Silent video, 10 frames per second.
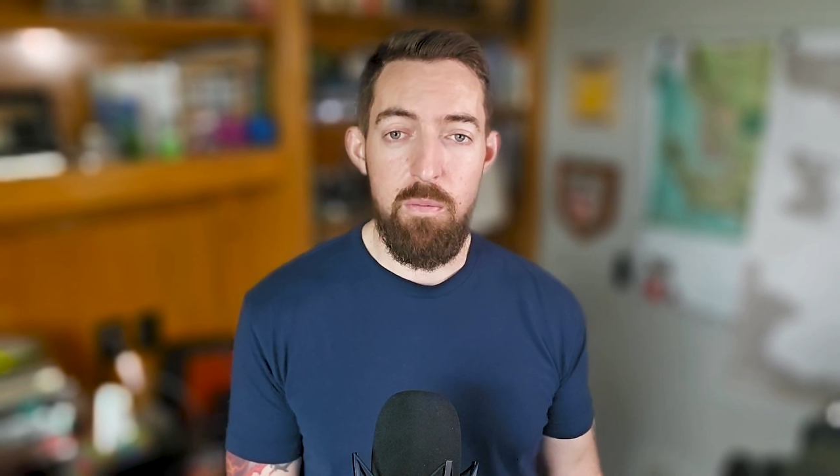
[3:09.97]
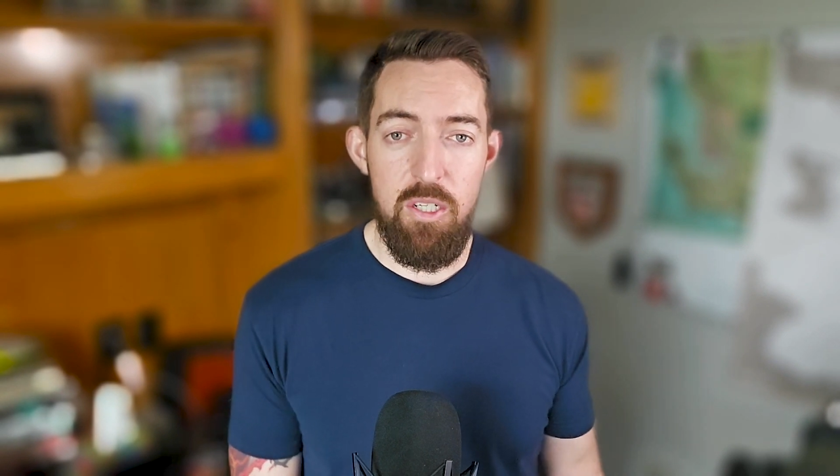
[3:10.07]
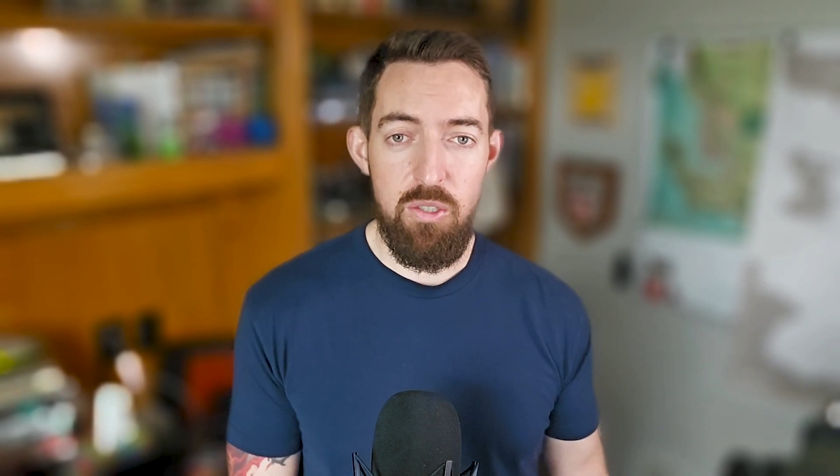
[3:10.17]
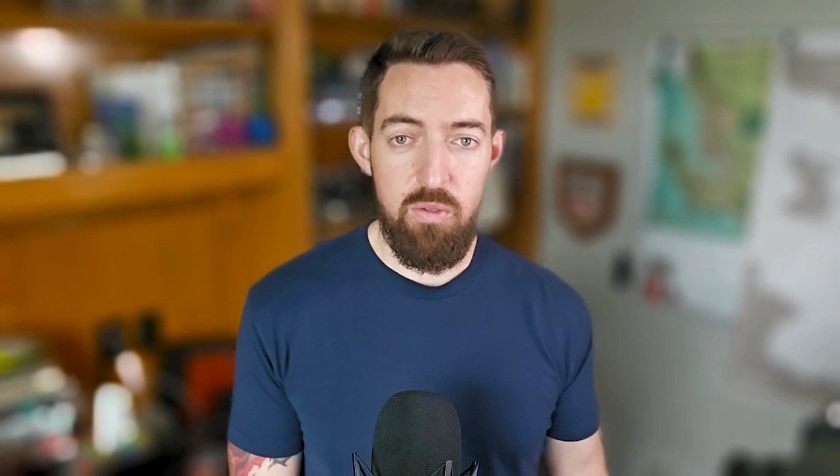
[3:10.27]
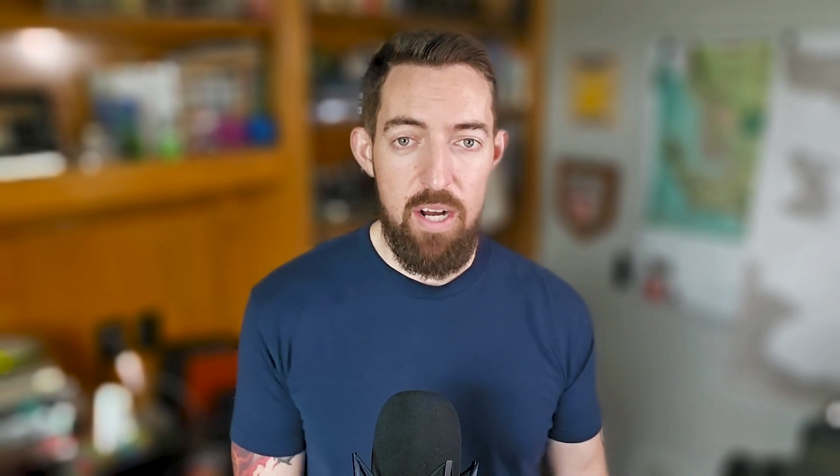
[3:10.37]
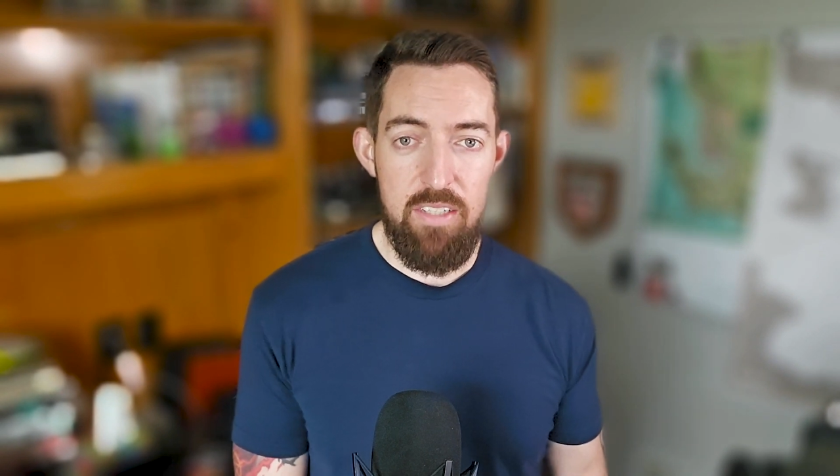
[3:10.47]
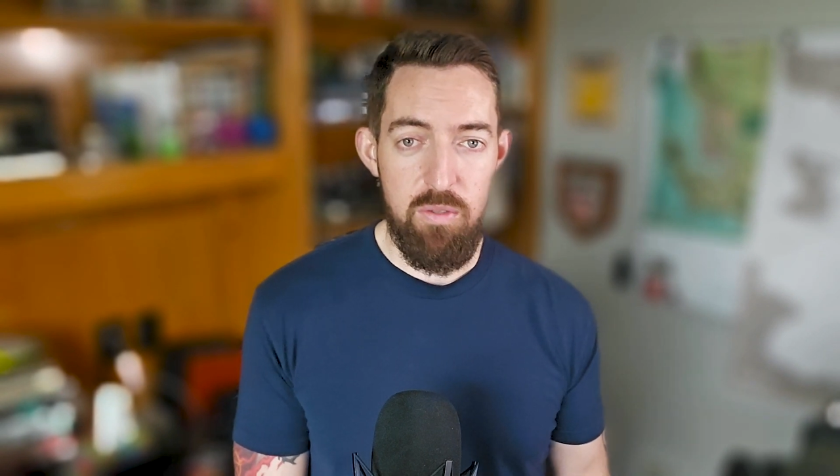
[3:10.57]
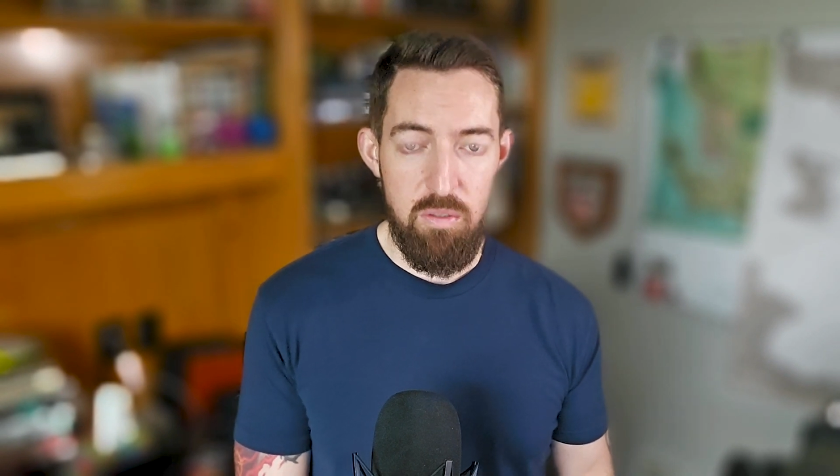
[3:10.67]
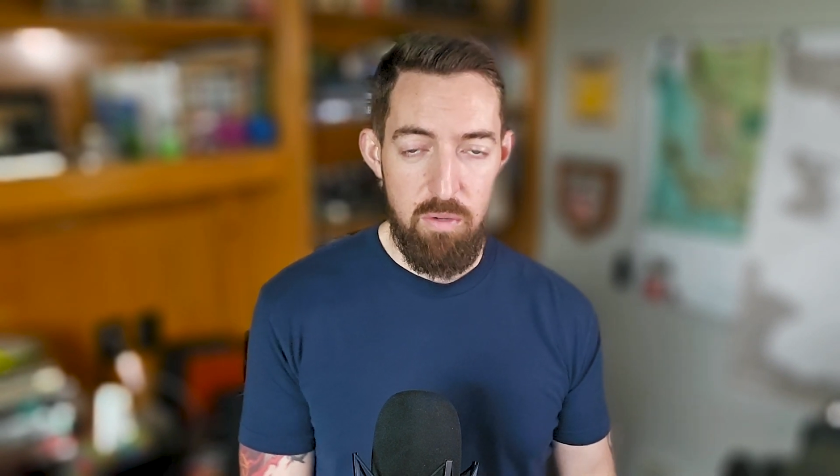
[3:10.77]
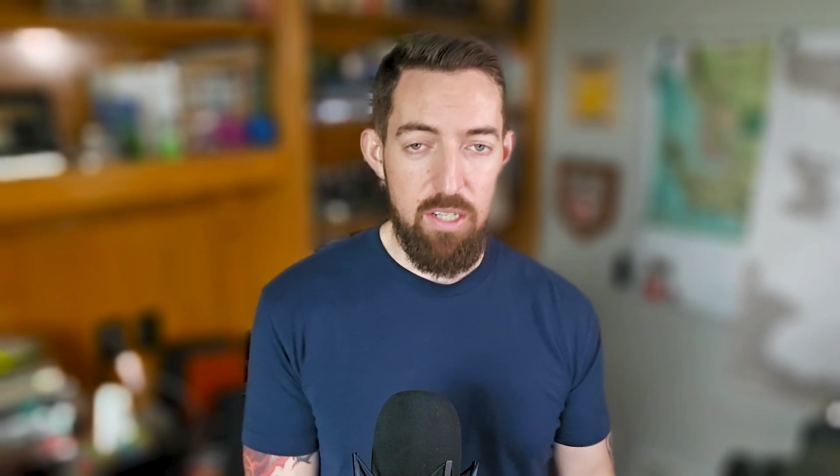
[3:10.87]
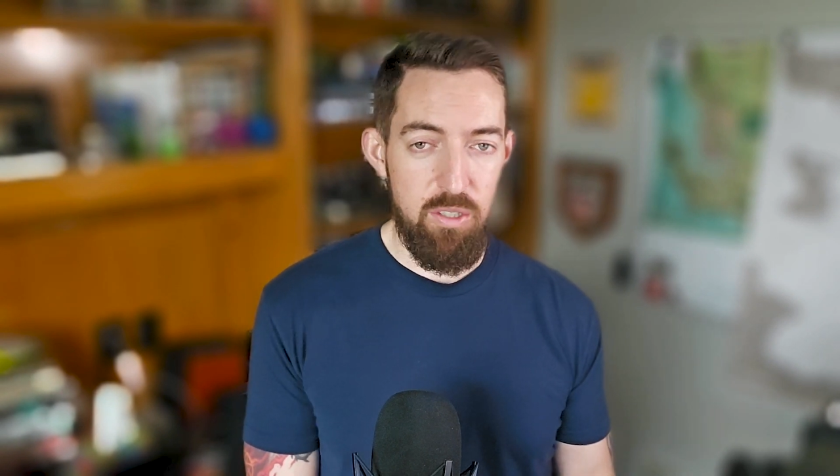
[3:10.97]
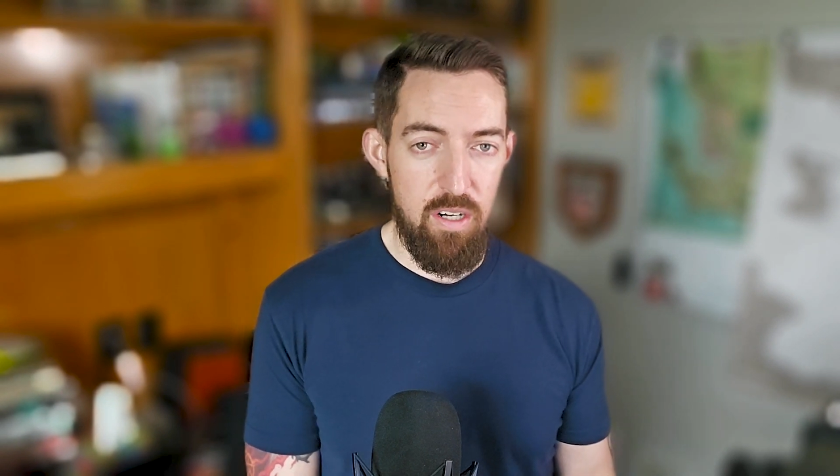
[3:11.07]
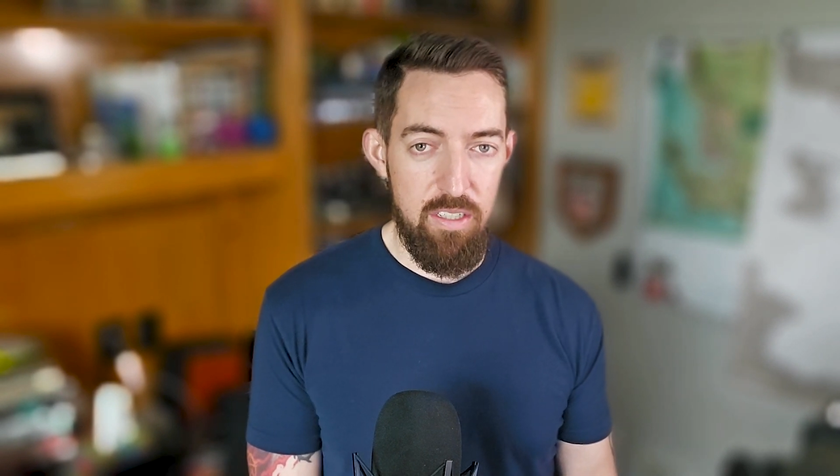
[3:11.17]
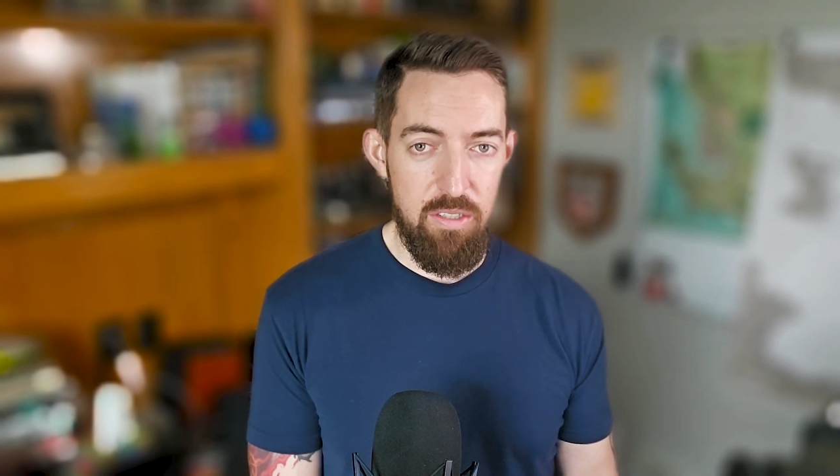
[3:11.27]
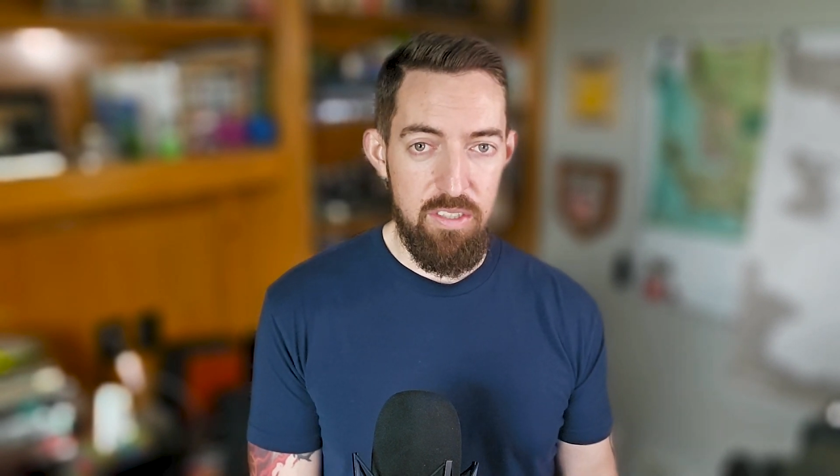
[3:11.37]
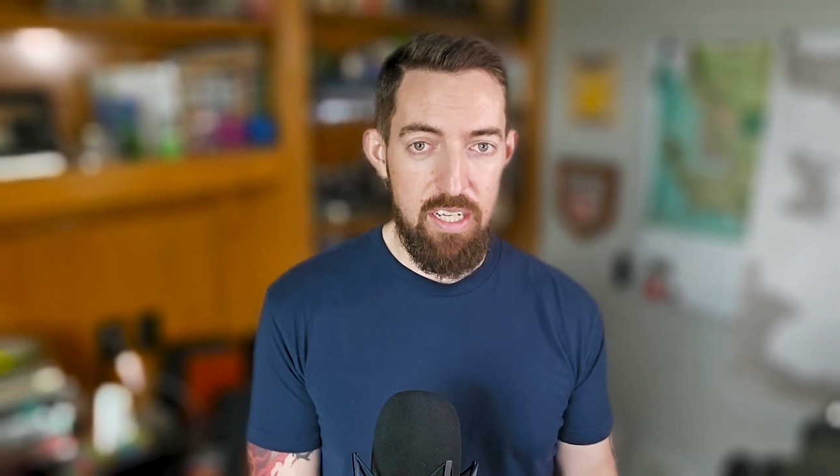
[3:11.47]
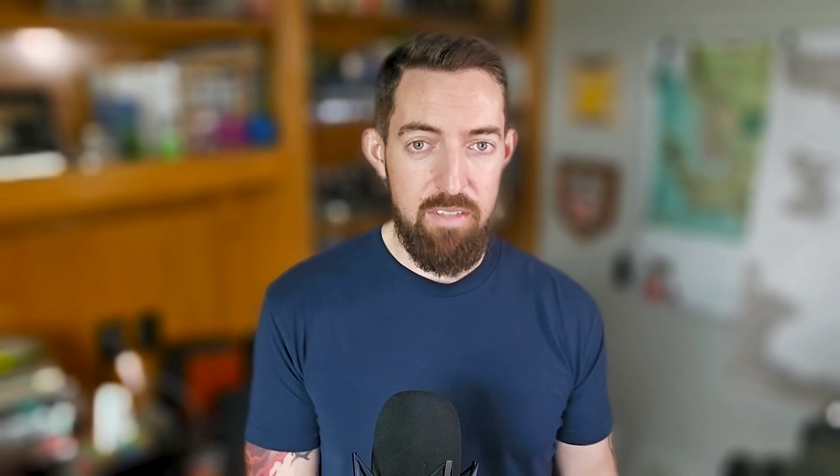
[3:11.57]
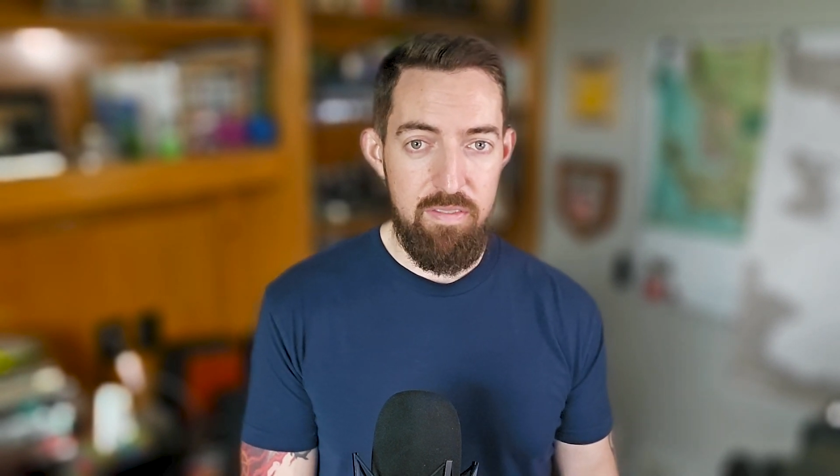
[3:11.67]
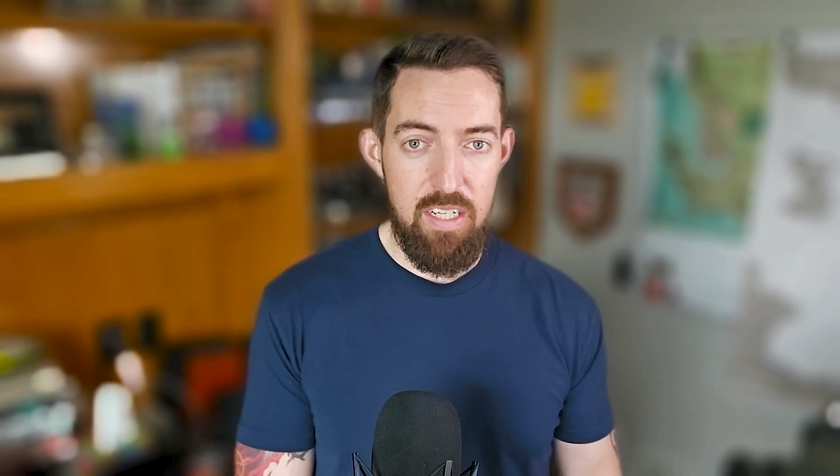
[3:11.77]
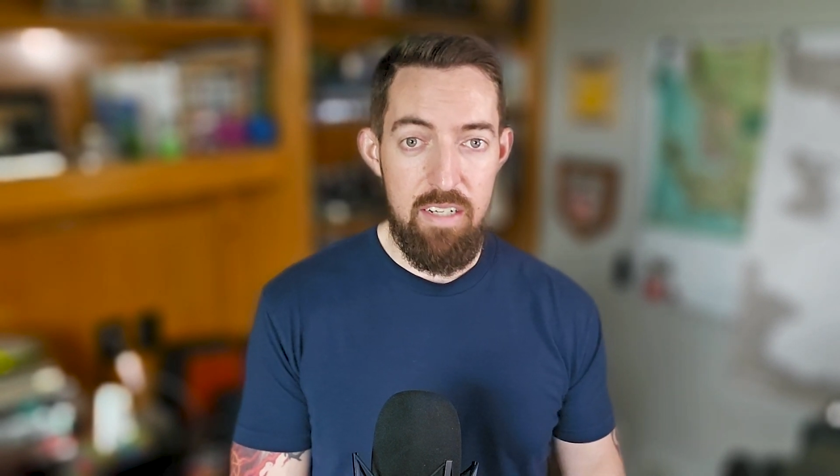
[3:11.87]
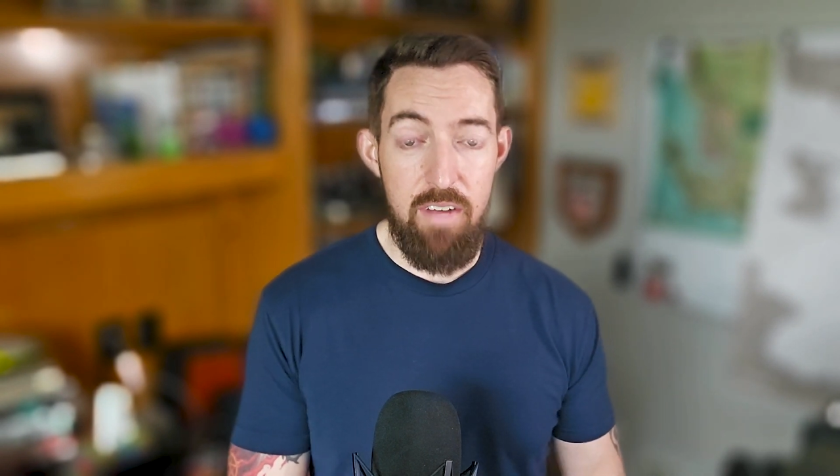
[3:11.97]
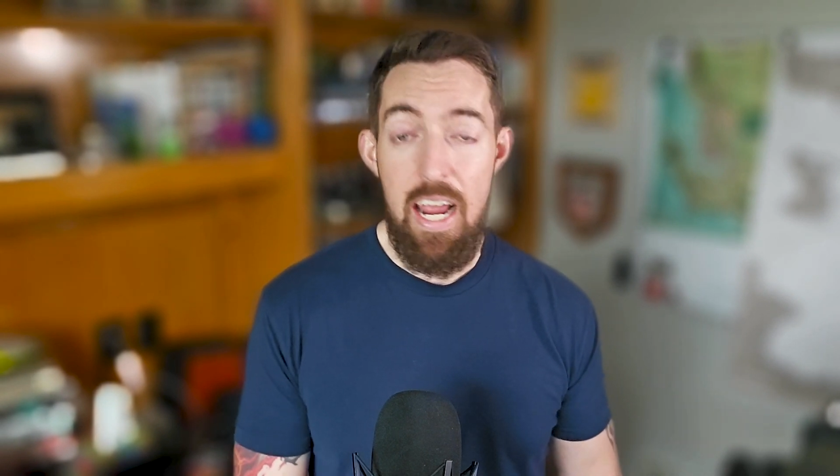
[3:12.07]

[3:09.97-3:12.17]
much stress or pressure on yourself of,